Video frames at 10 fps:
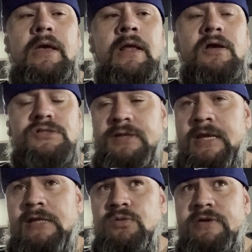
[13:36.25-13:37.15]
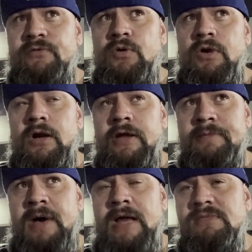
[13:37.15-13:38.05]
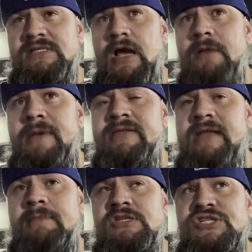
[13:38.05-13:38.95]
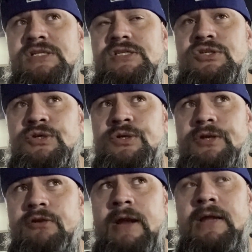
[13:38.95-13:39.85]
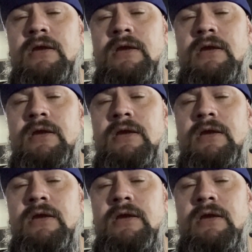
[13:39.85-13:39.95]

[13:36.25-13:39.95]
and also the K24 on the bottom, see how bad the damage is to the crank.